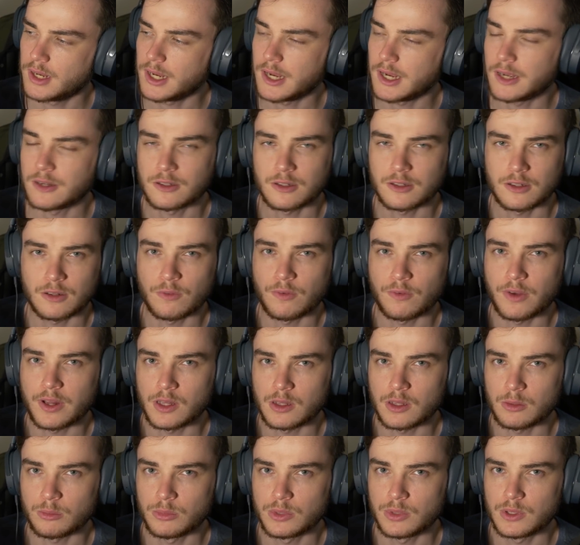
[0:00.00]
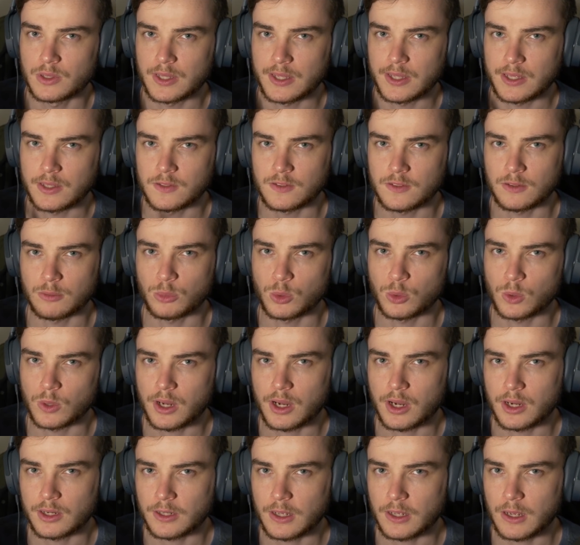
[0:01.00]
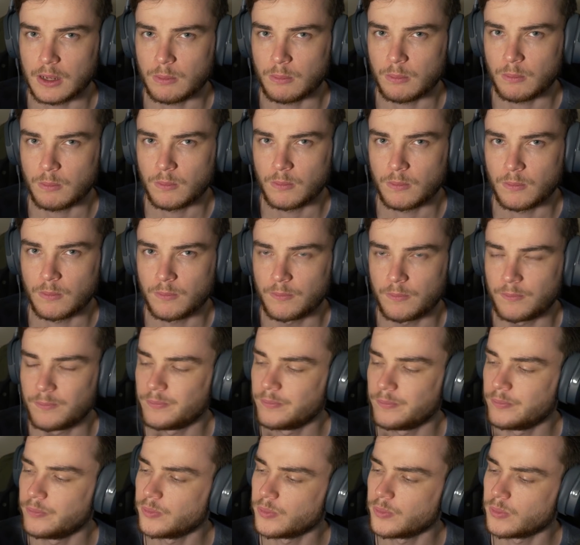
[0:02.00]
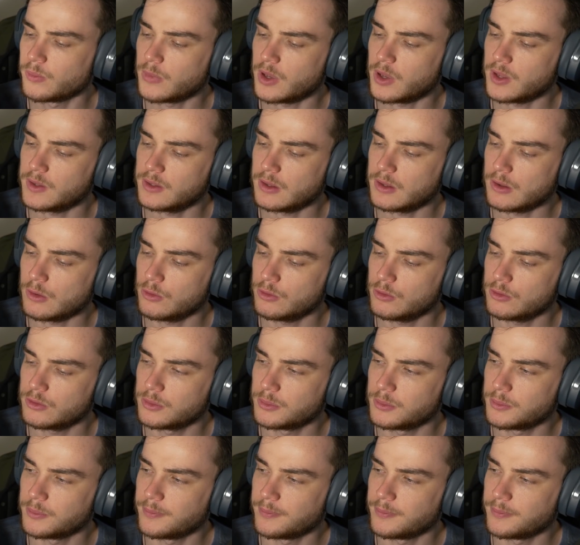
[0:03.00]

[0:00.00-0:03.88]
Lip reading: how to develop a simple card game myself,